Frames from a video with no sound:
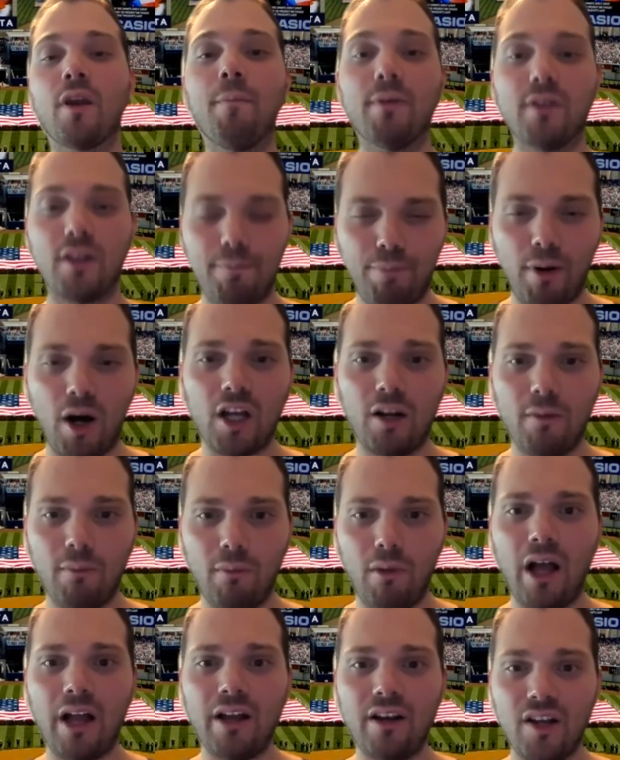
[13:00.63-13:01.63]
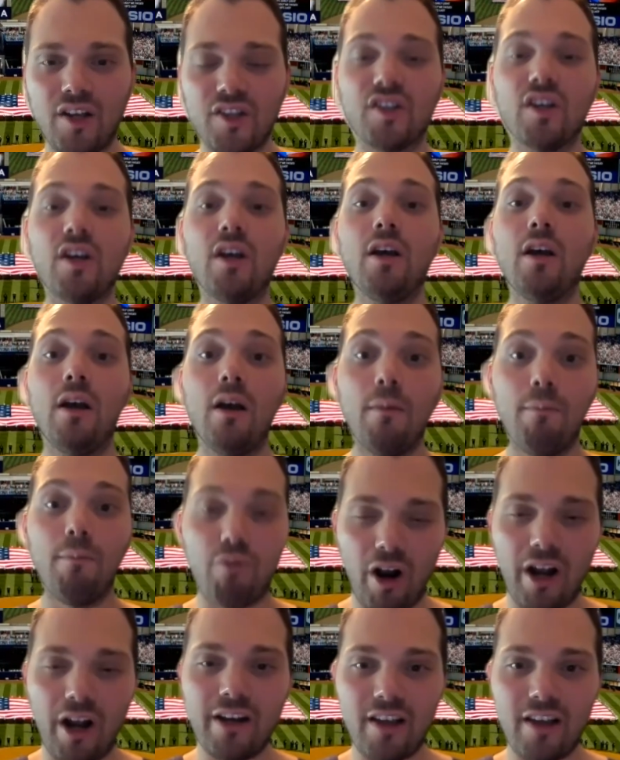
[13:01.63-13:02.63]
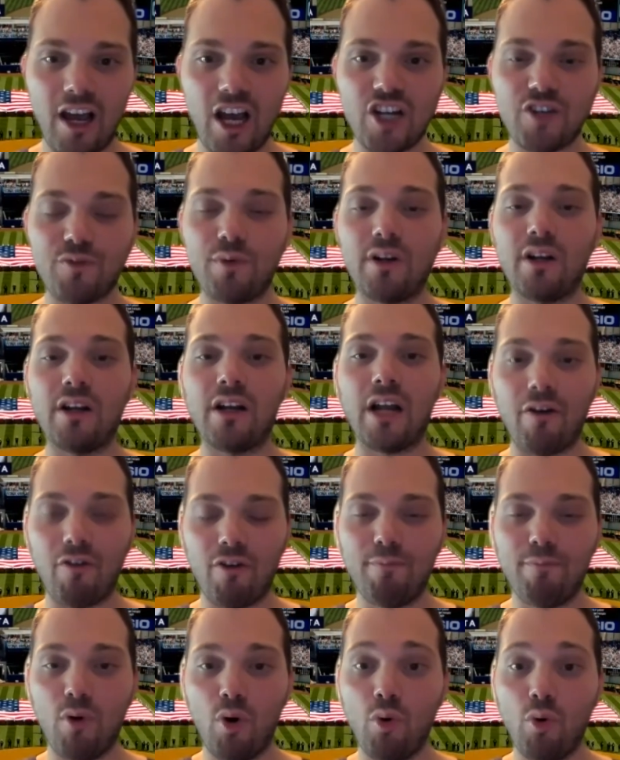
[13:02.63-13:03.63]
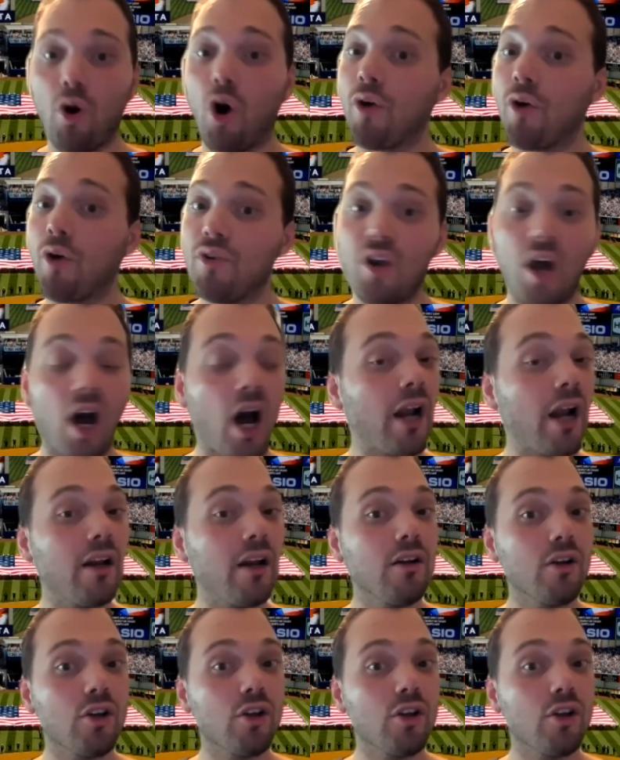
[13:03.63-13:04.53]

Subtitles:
But the bottom line is Brian Cashman and Aaron Boone are not